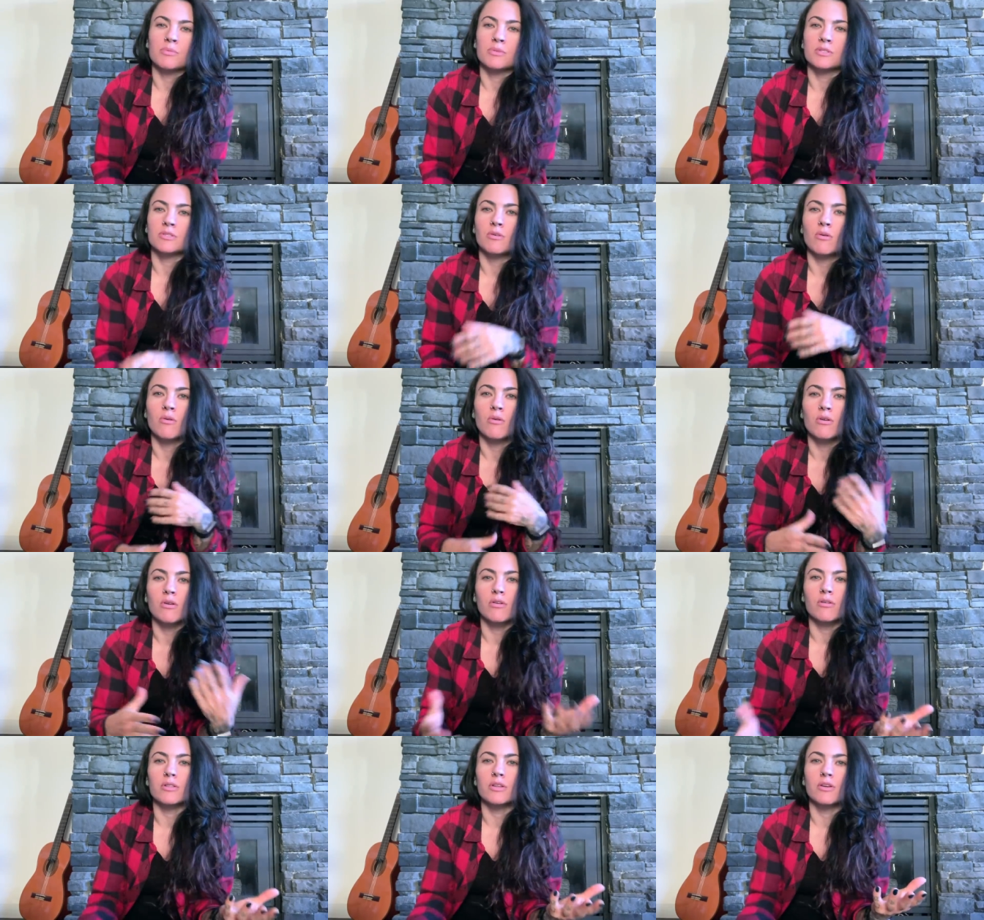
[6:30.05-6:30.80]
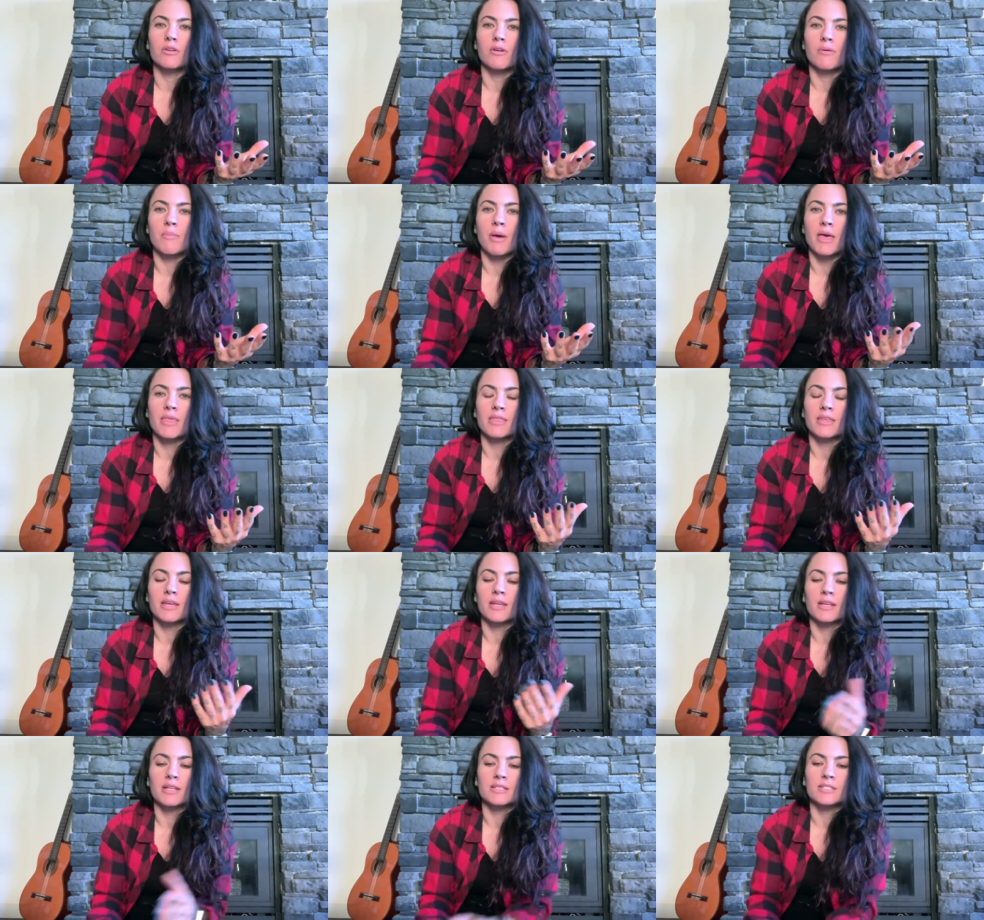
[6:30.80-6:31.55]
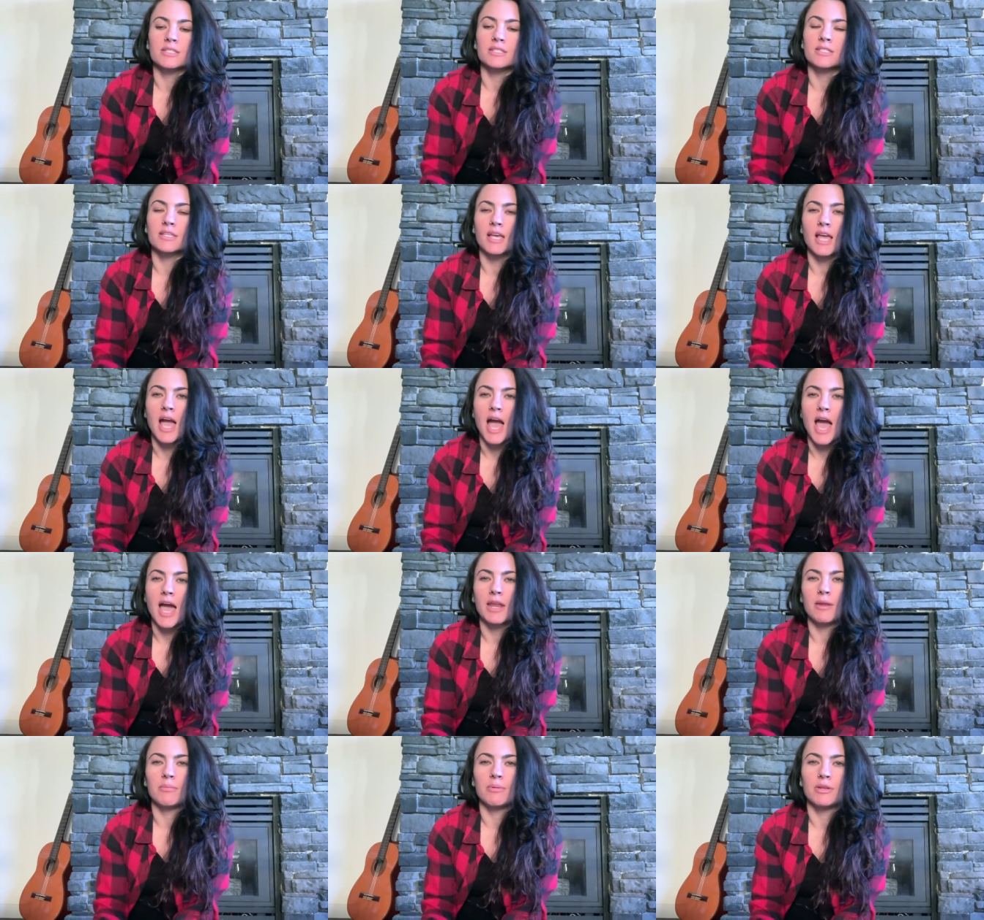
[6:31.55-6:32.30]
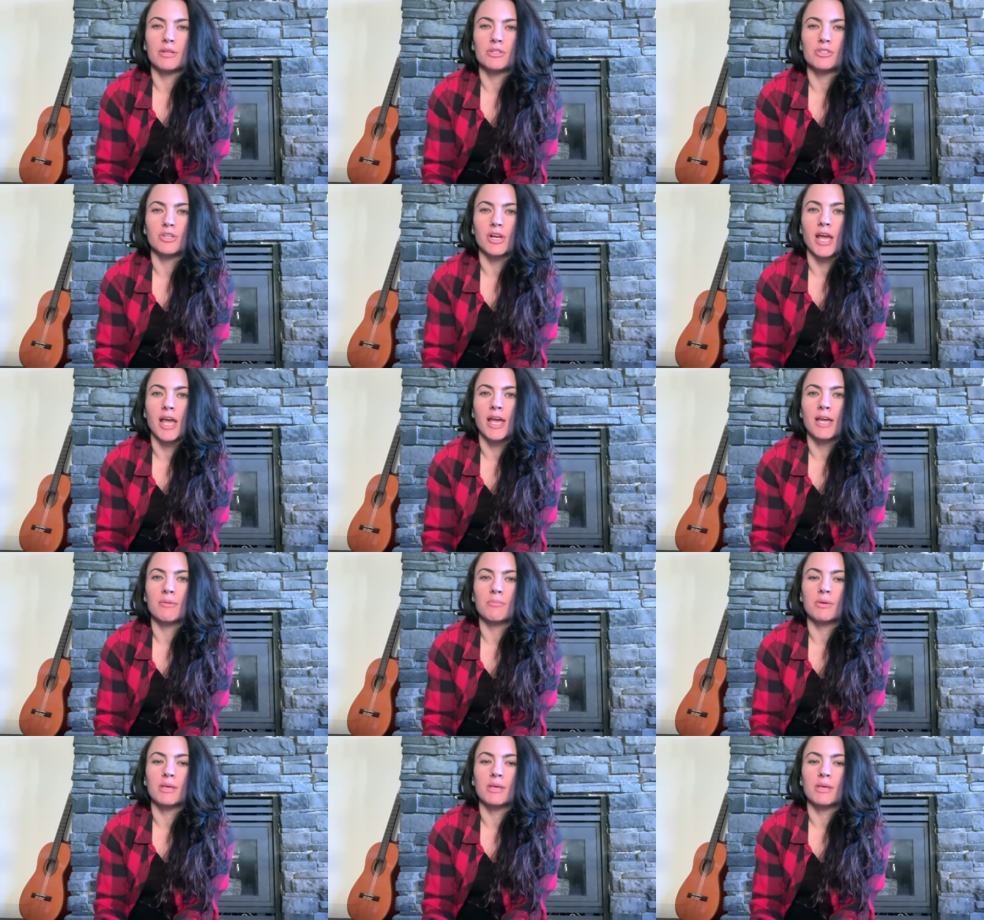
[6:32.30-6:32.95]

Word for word: This whole Curly Girl method, it's just like kind of been a drag,